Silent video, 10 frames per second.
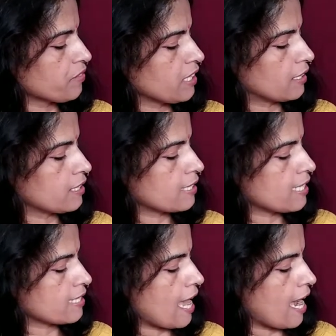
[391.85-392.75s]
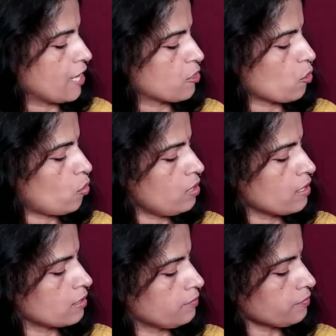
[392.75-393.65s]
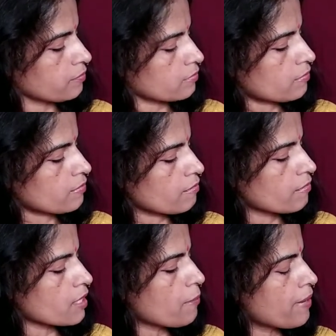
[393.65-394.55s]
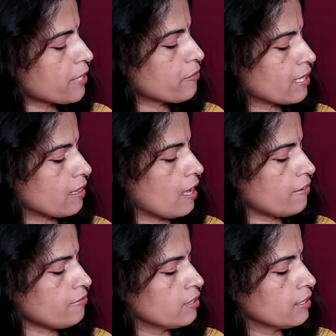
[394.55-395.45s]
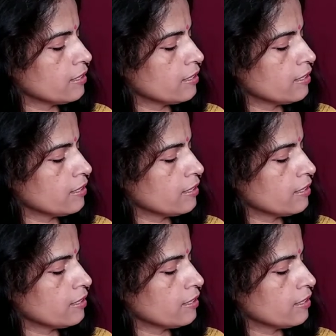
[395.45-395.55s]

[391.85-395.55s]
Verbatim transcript: The other says hand rolled, made with love.